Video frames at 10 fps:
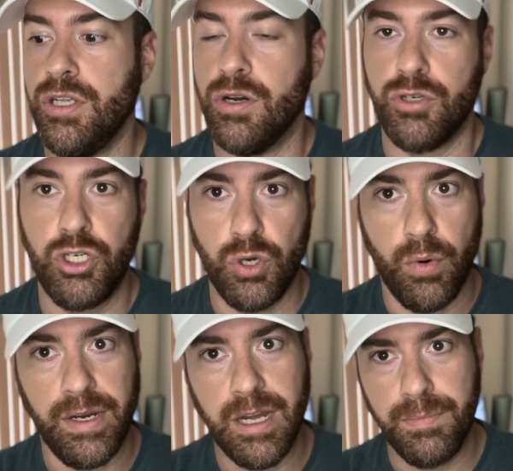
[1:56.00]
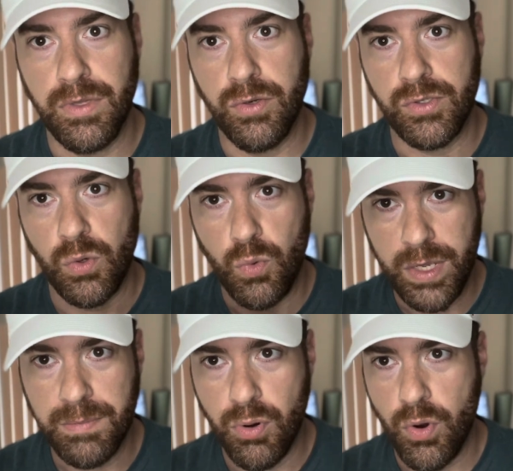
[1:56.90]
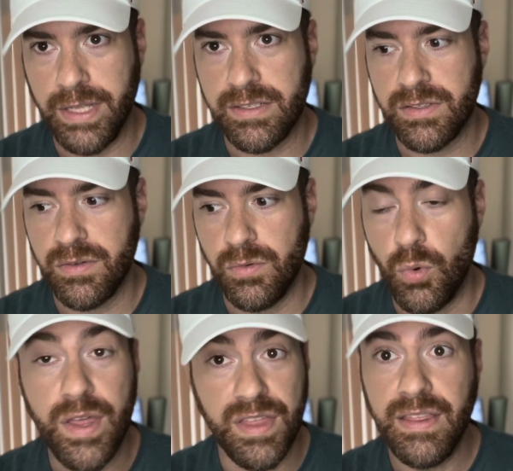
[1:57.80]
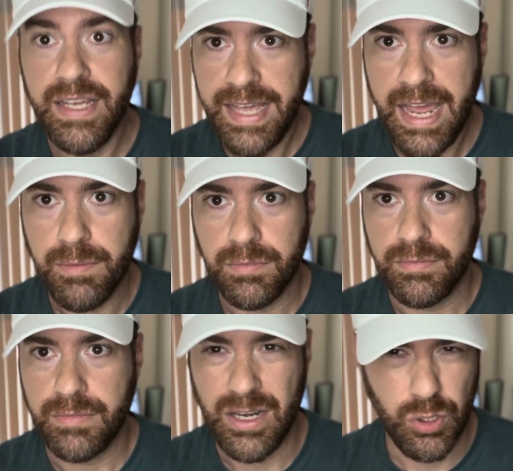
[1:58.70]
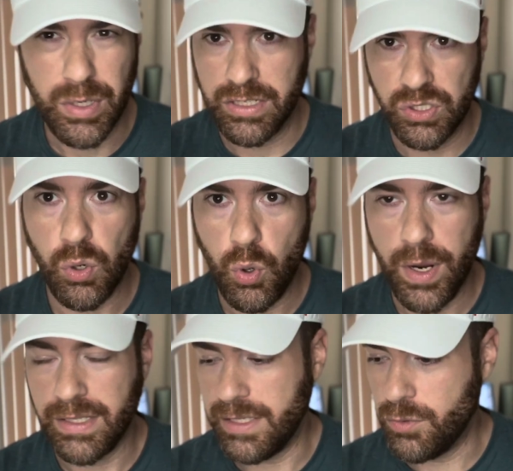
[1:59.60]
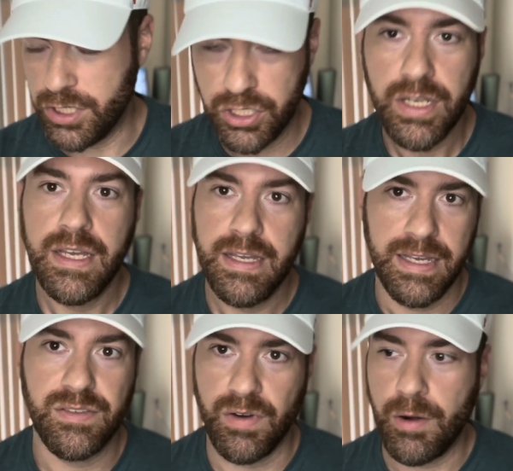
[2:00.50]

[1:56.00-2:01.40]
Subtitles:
shoring up those weak points within the game and doing it so quickly, which is very